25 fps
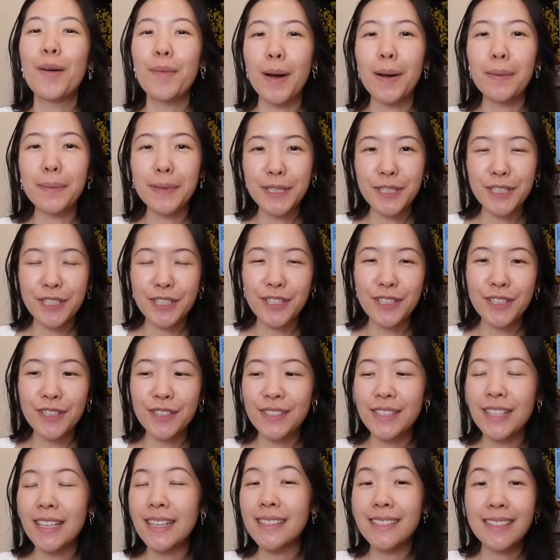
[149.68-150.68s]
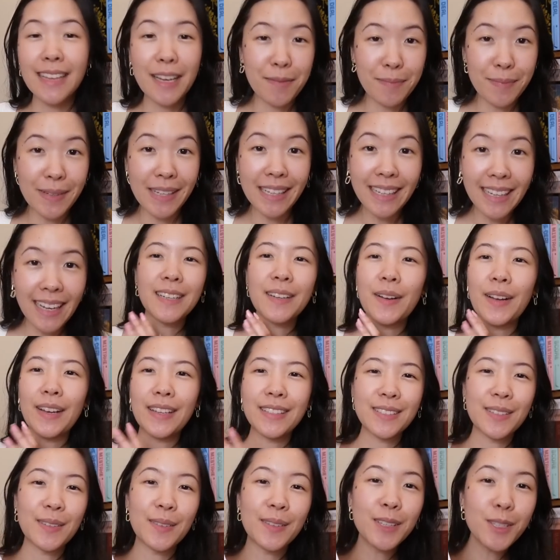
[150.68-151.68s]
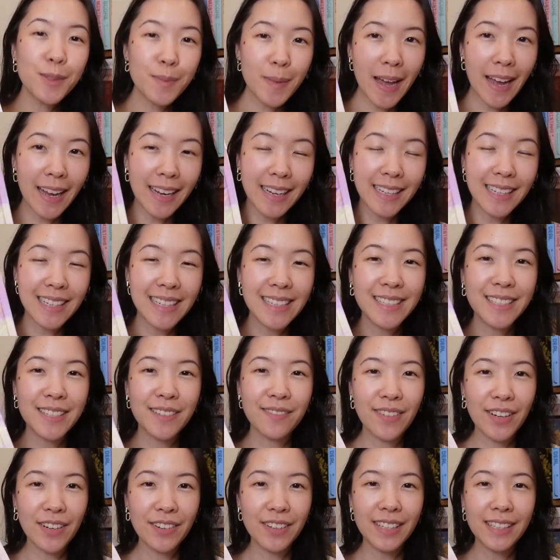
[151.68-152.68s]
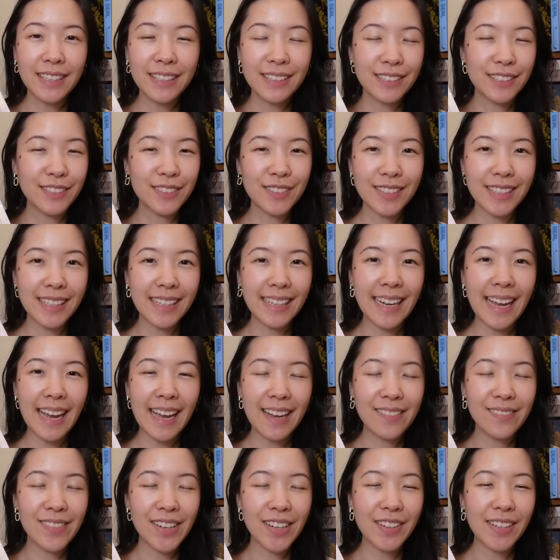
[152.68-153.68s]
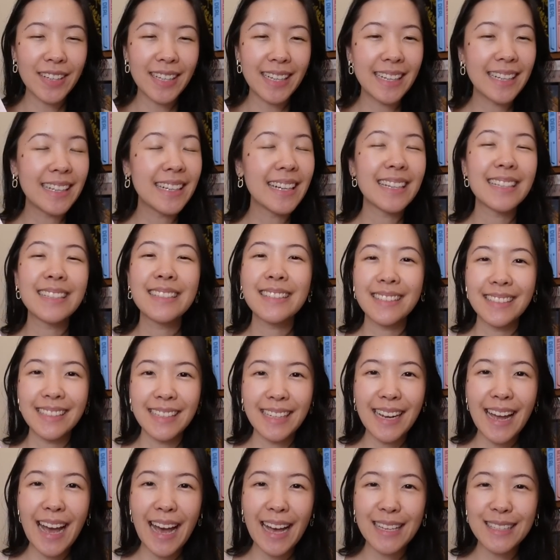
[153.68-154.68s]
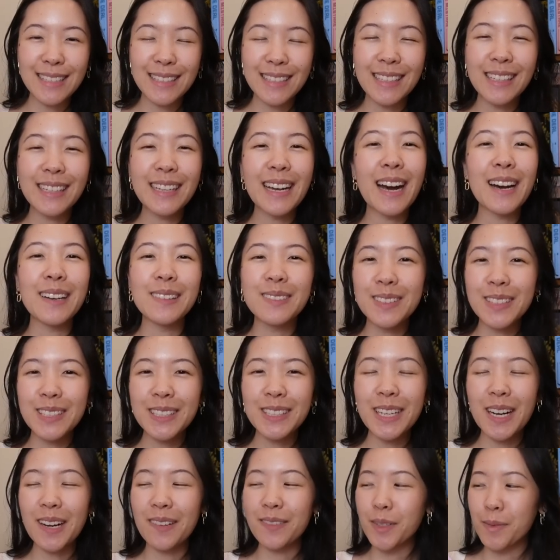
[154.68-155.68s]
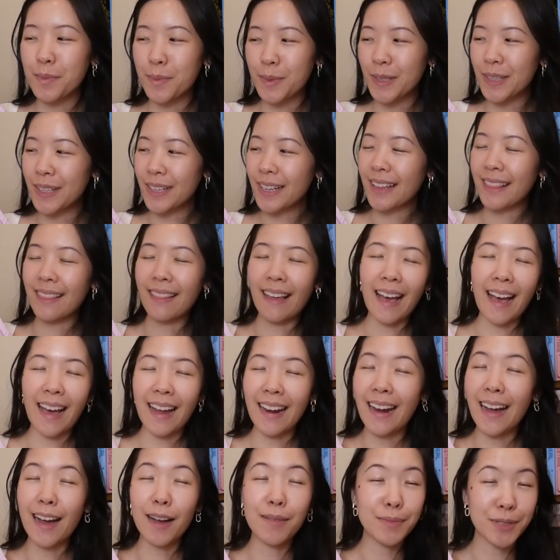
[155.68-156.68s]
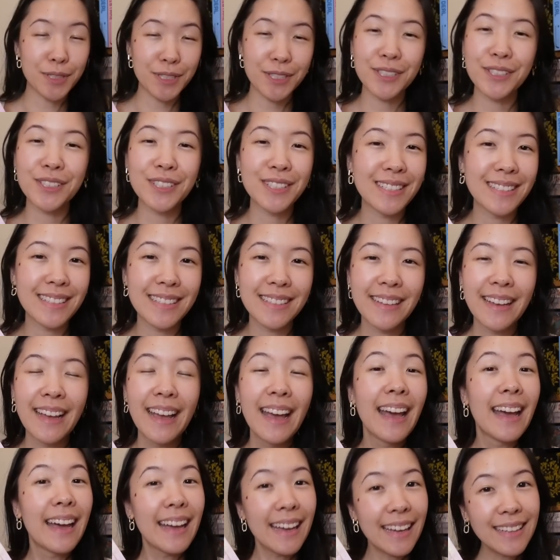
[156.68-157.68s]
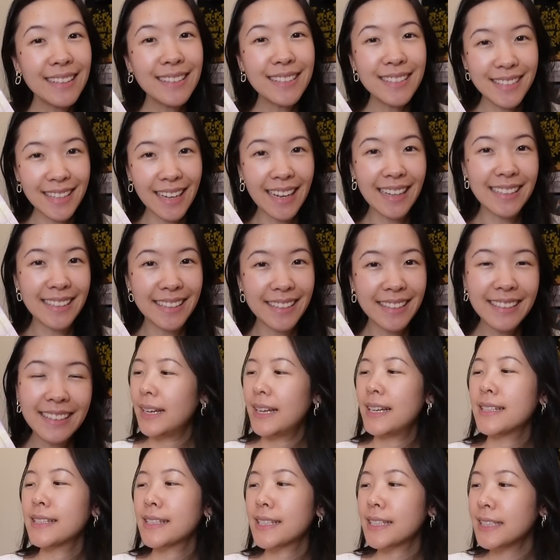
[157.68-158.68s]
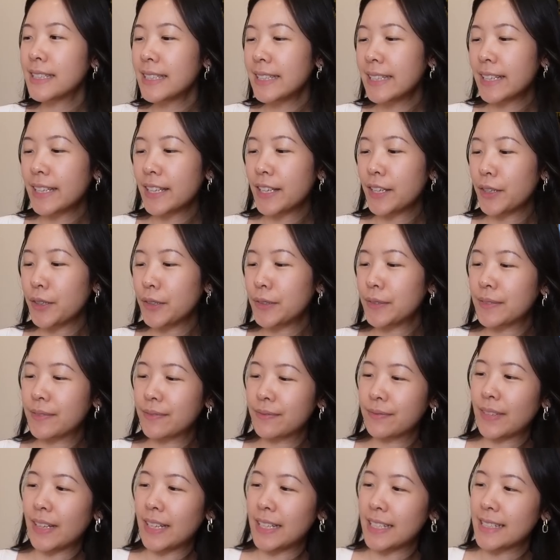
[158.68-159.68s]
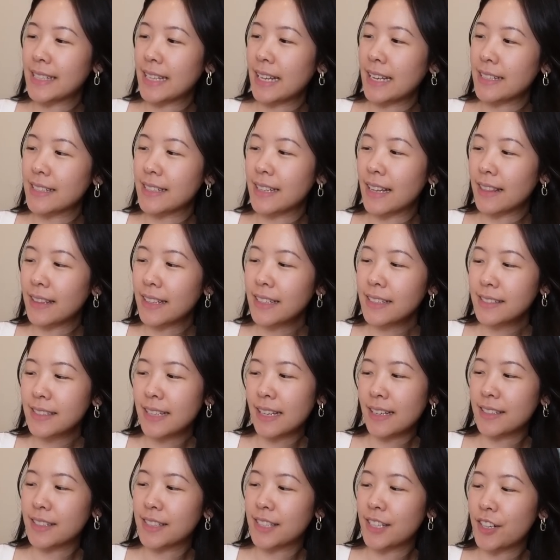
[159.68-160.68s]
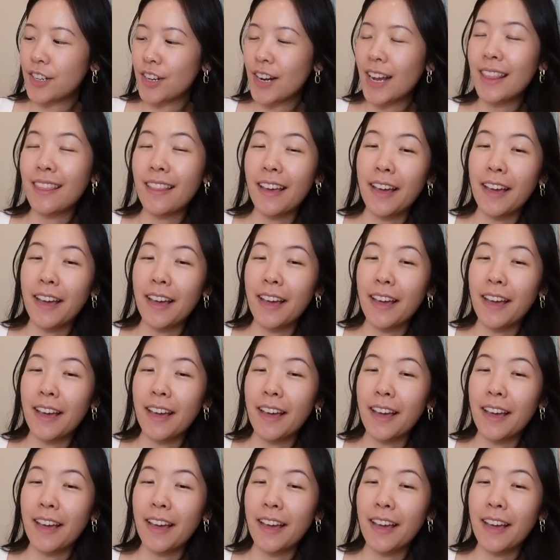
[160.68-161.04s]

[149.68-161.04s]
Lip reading: publishers sent me. Okay, so this package very clearly and very nicely has the cover of the book that I'm sure is inside it. It's Clique Cute. And it says, nothing sexier